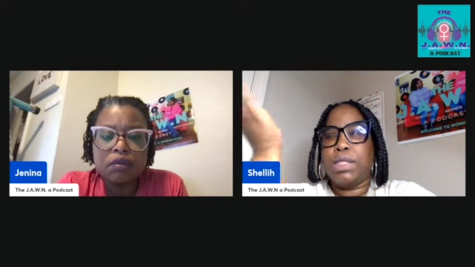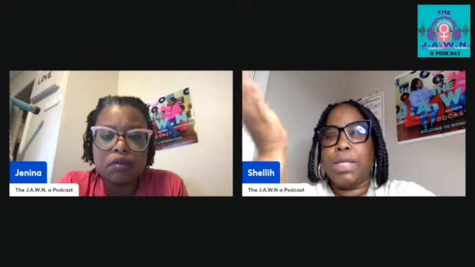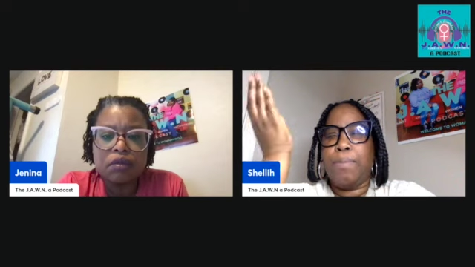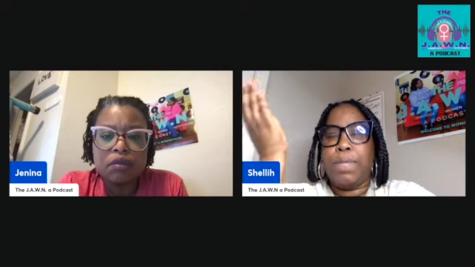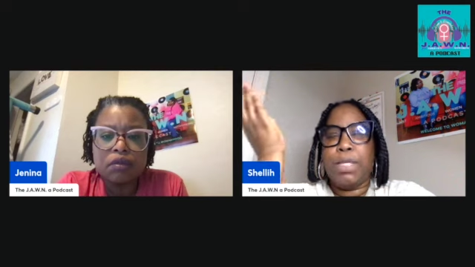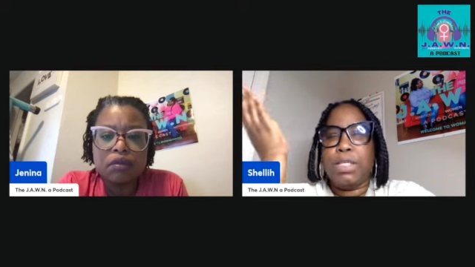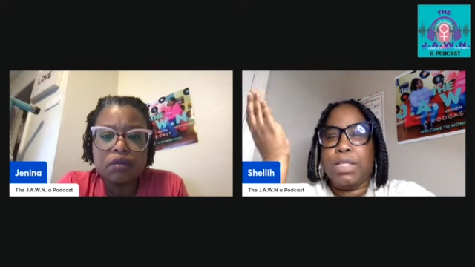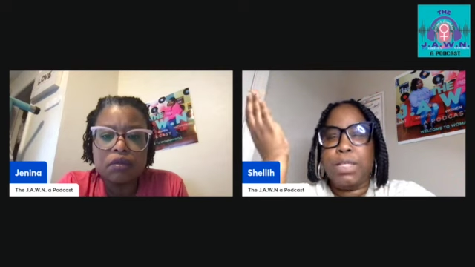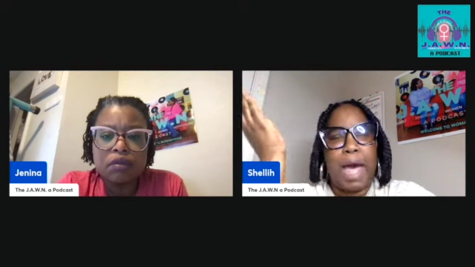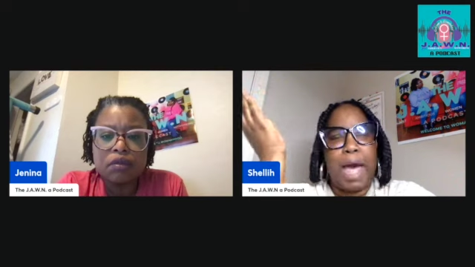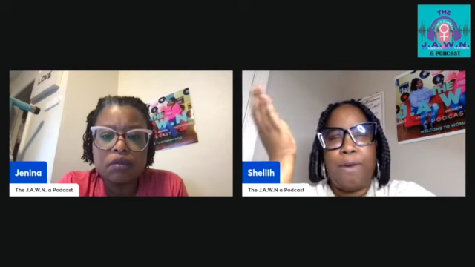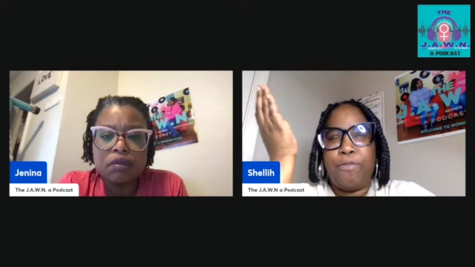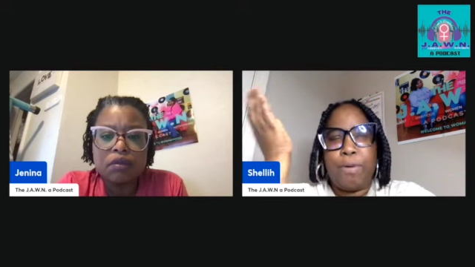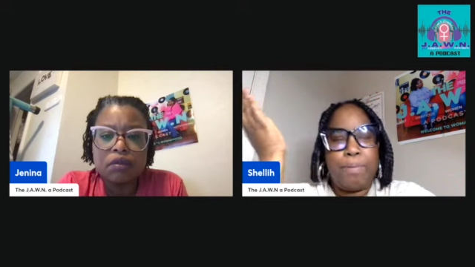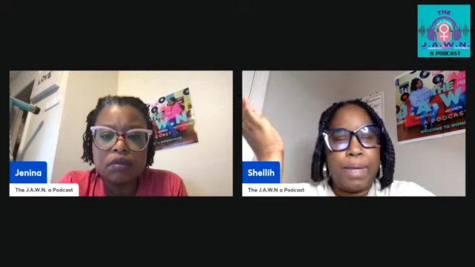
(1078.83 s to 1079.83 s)
Speaker 1: something,
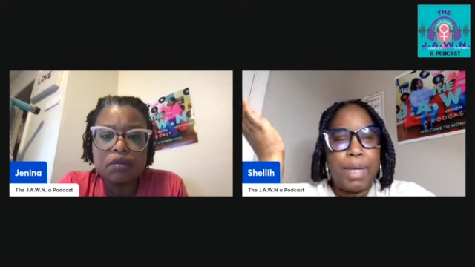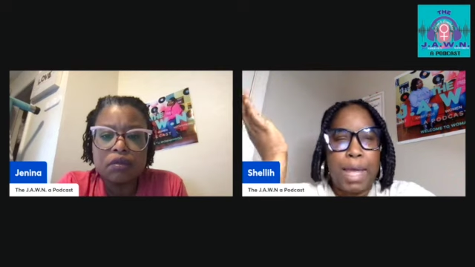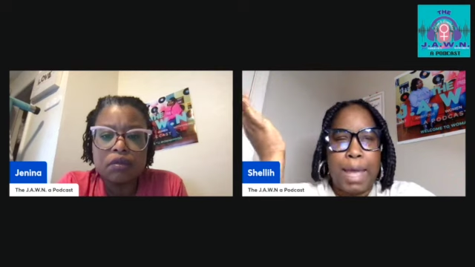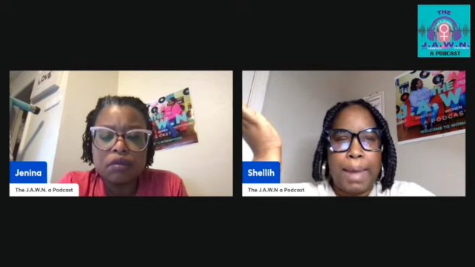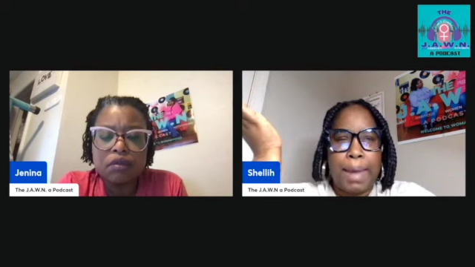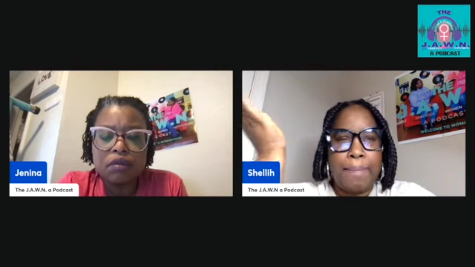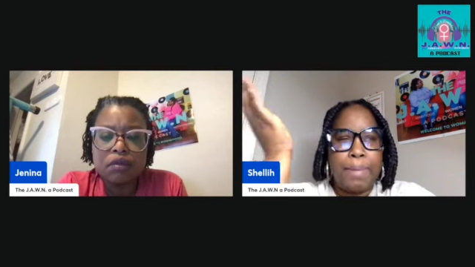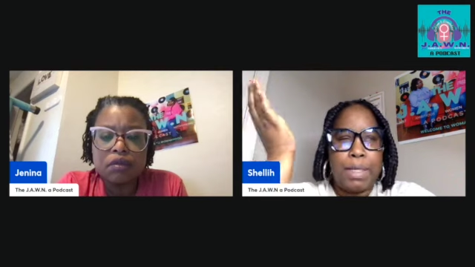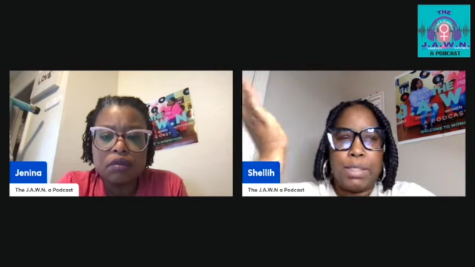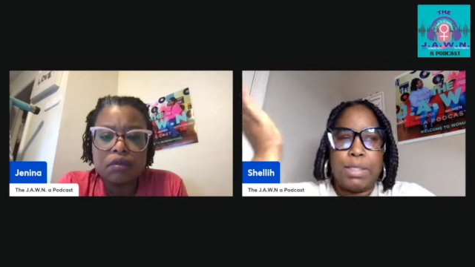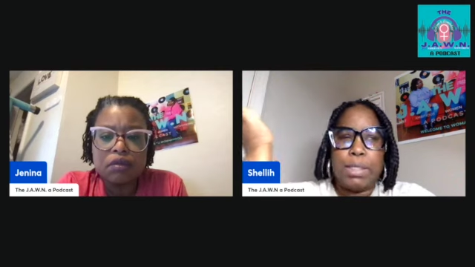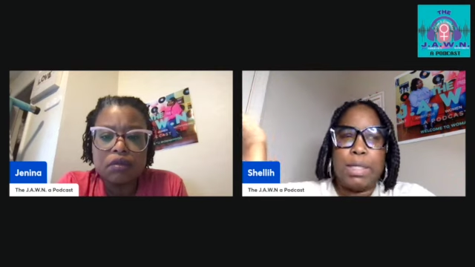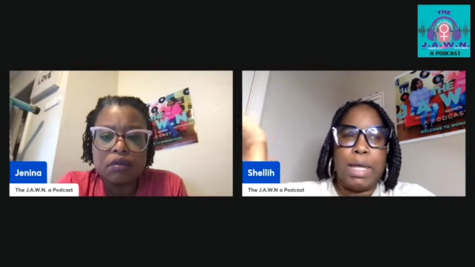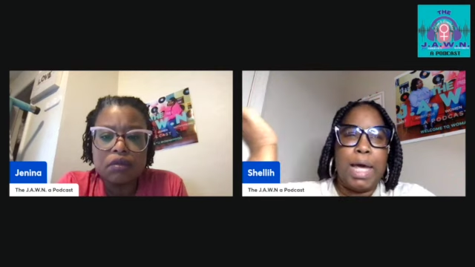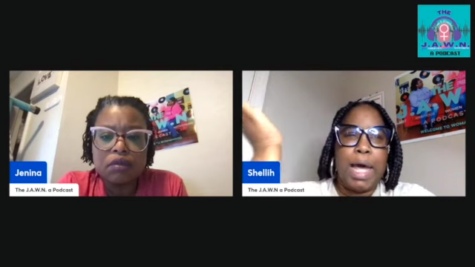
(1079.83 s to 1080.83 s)
God forbid,
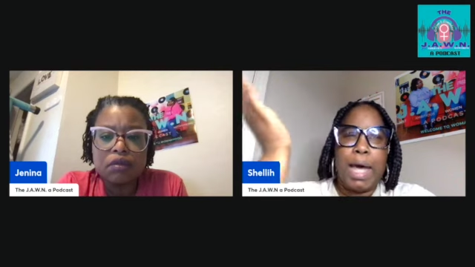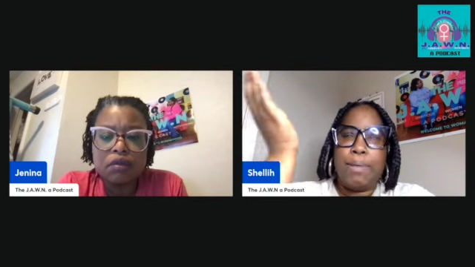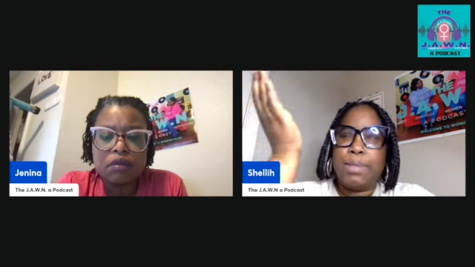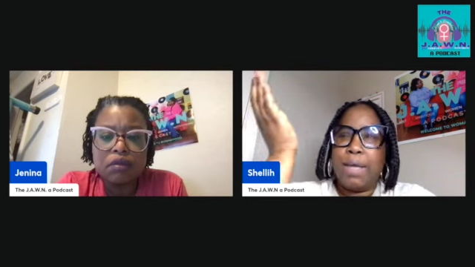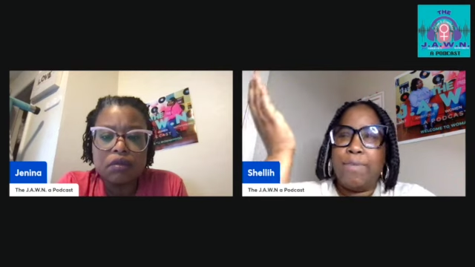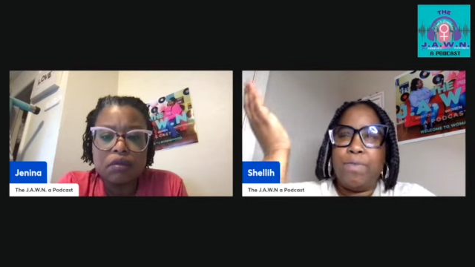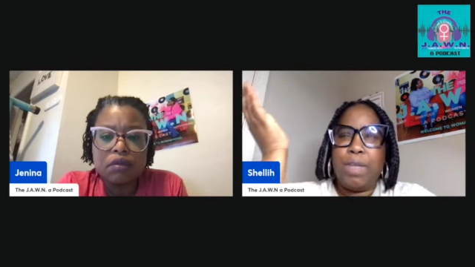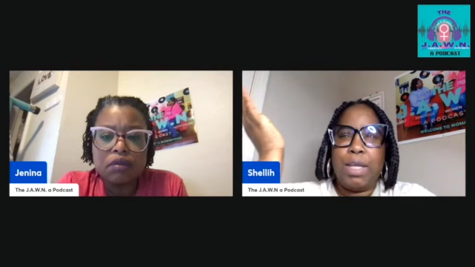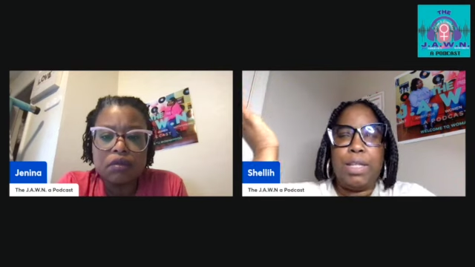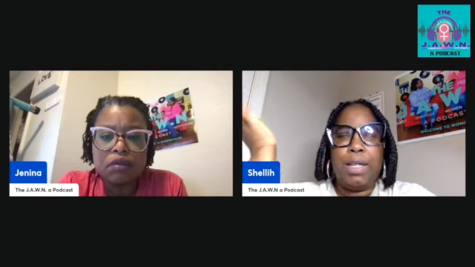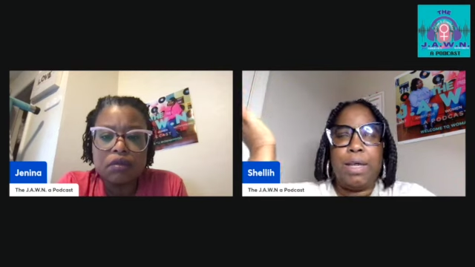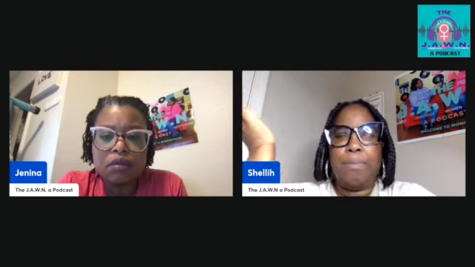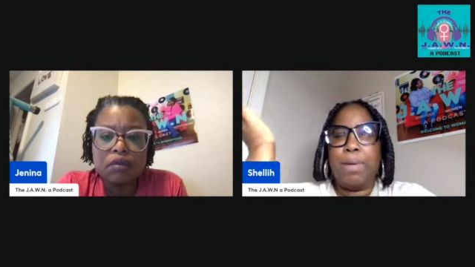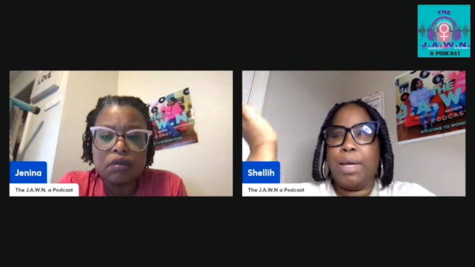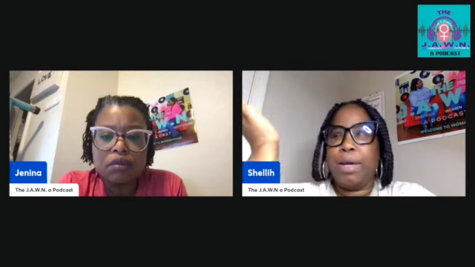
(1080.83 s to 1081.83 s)
happens and the cops have to
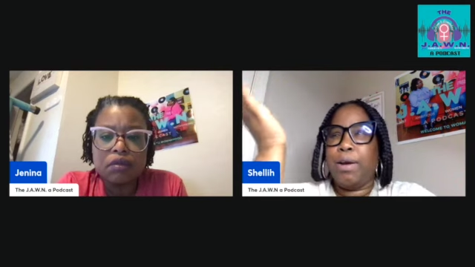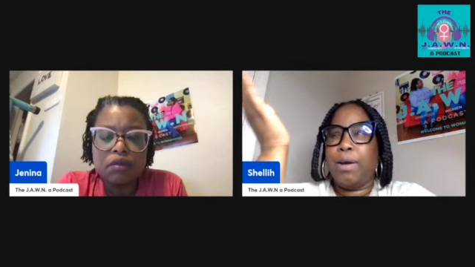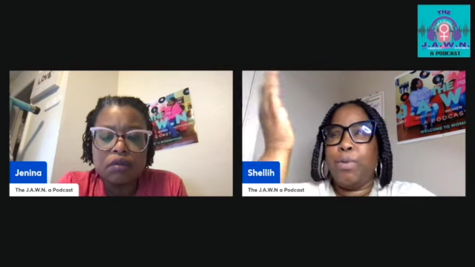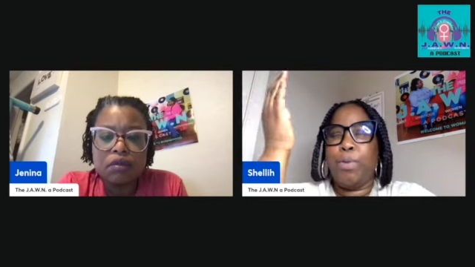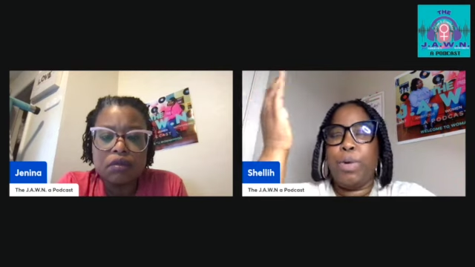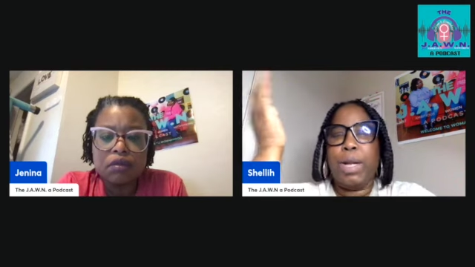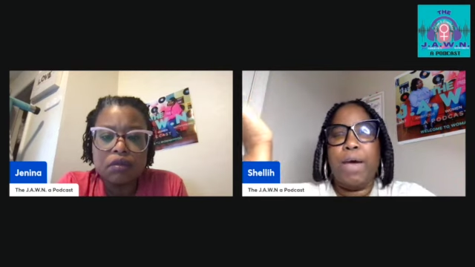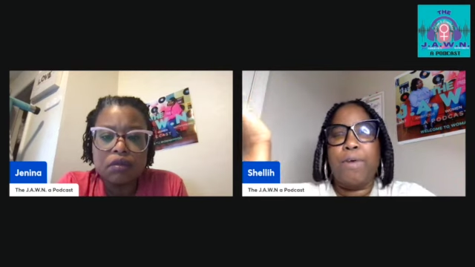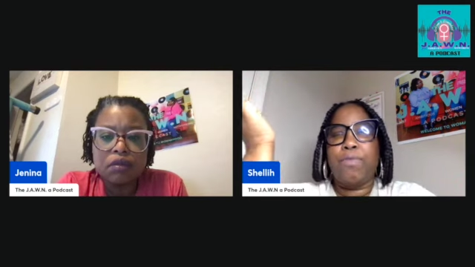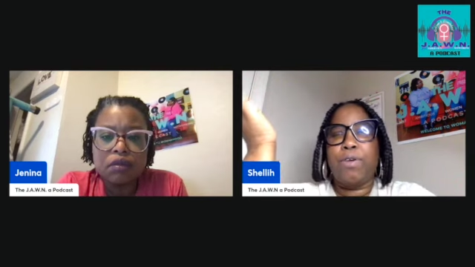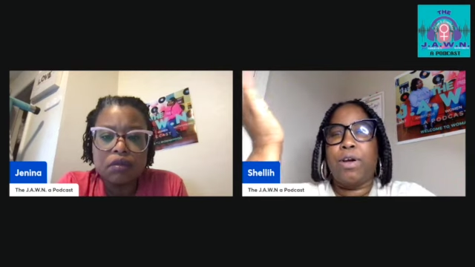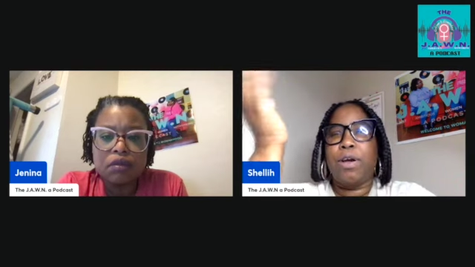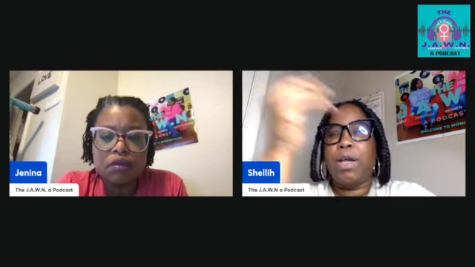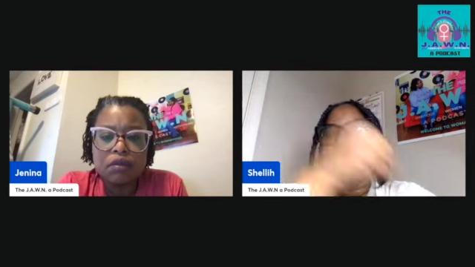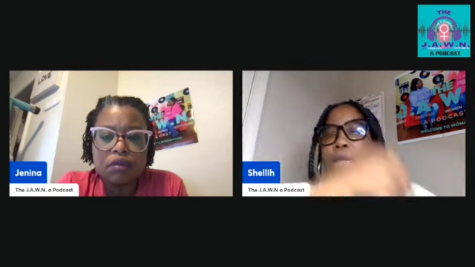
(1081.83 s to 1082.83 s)
end up here,
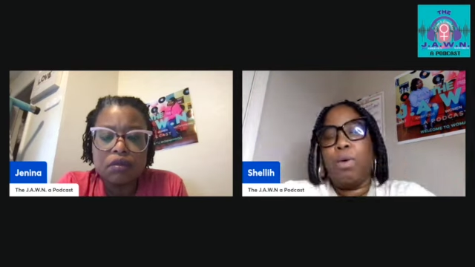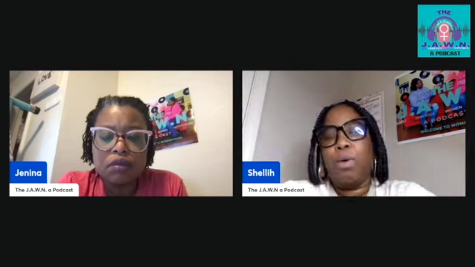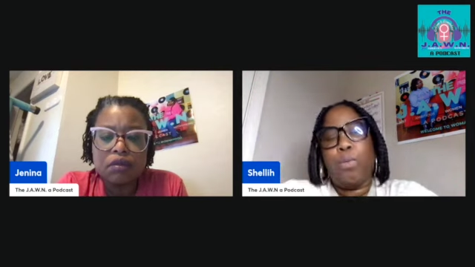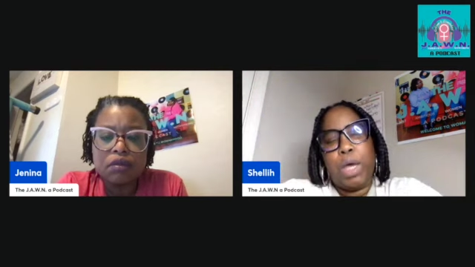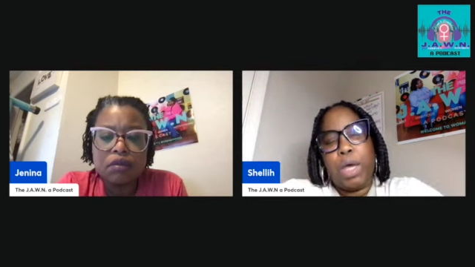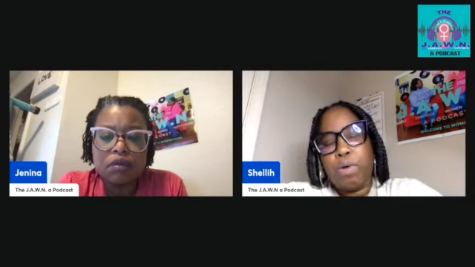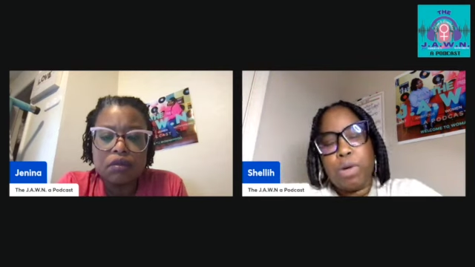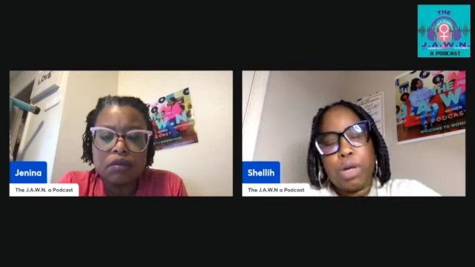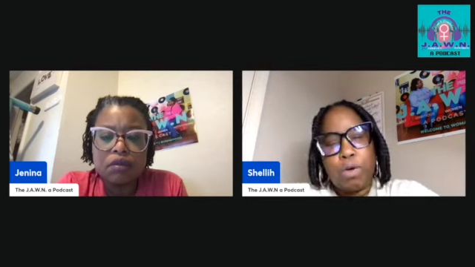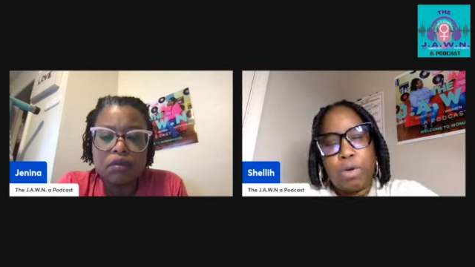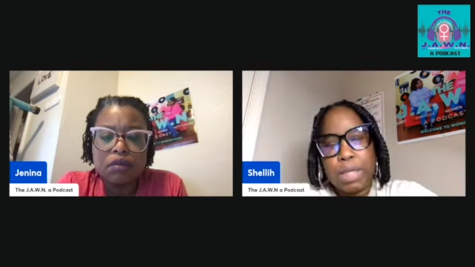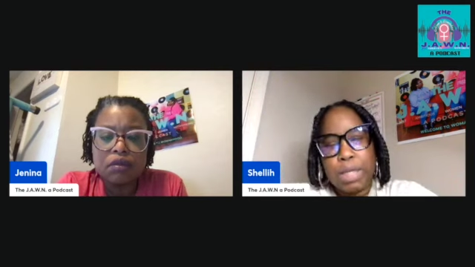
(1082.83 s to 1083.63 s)
whatever, we don't know